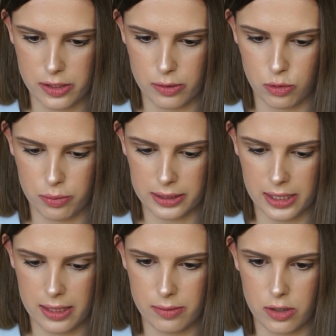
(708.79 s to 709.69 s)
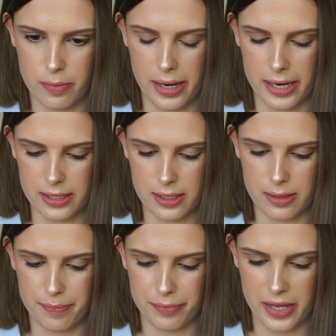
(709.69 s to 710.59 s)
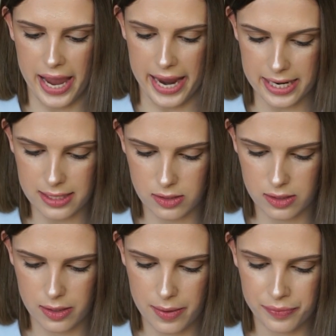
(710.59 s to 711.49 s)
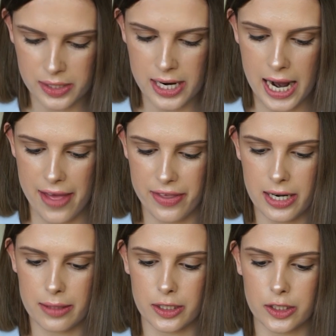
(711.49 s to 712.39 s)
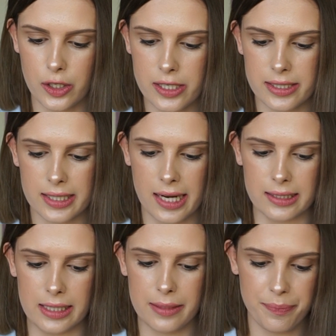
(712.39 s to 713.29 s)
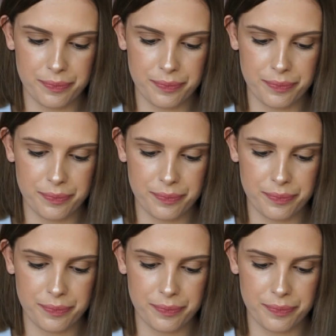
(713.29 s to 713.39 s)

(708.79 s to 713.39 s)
So we'll bring that up to about 8. And then I'm going to go into color.